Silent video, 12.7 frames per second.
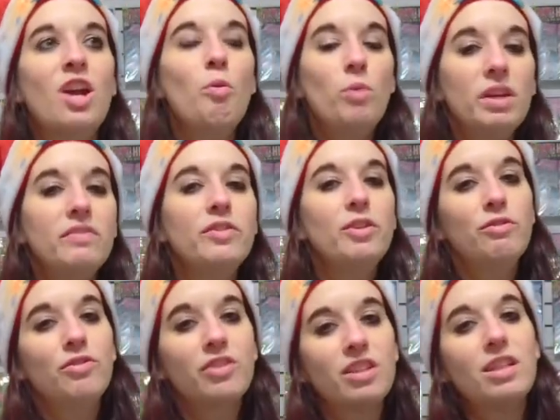Well, I've known
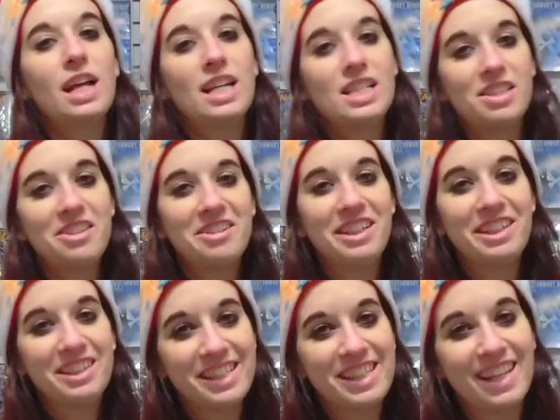for the last 30
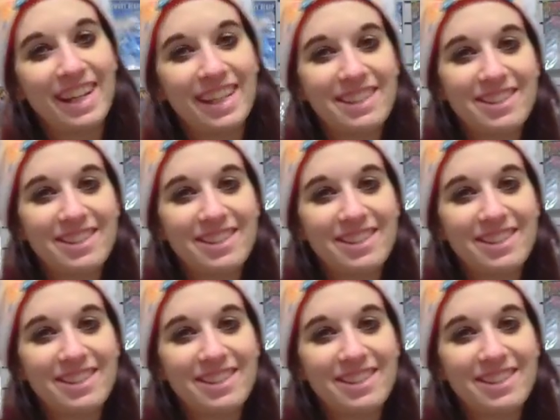years that I can